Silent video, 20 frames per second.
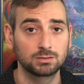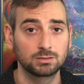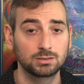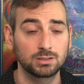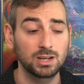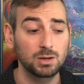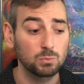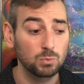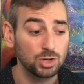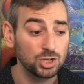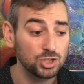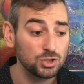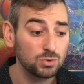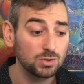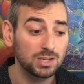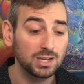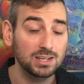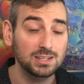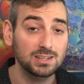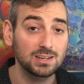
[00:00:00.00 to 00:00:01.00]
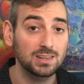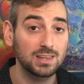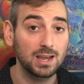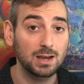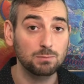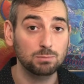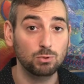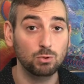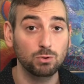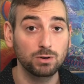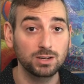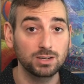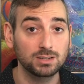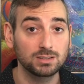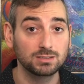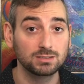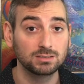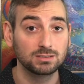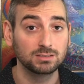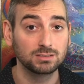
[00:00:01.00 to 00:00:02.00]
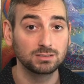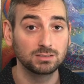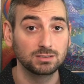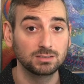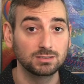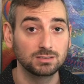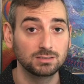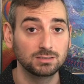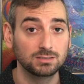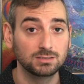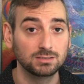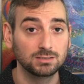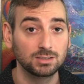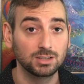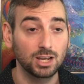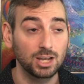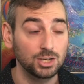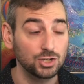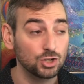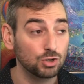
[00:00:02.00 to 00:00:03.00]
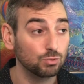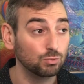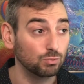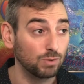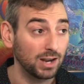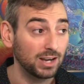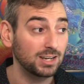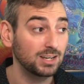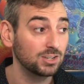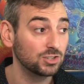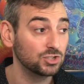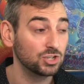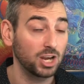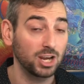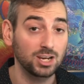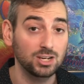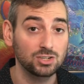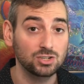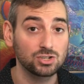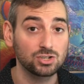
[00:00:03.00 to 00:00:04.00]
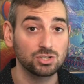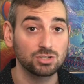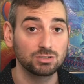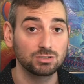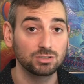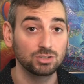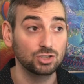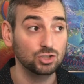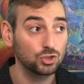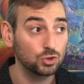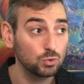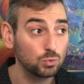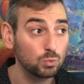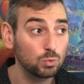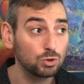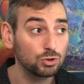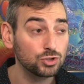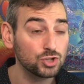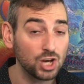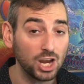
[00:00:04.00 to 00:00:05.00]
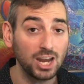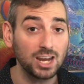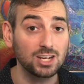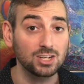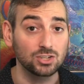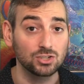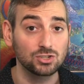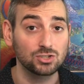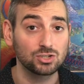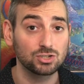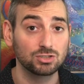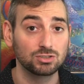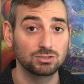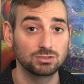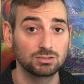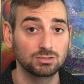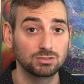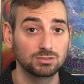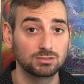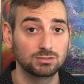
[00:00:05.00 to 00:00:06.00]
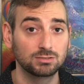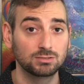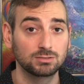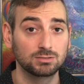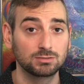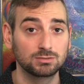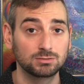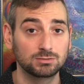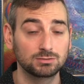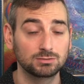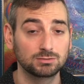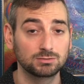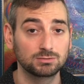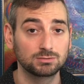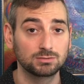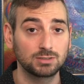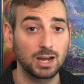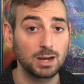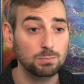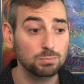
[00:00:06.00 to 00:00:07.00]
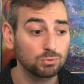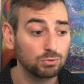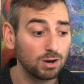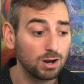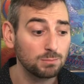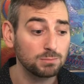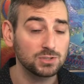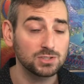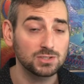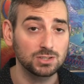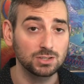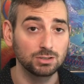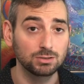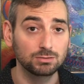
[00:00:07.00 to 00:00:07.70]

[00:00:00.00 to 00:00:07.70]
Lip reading: And when you get to that point and you're ready to change, you will change. I promise you.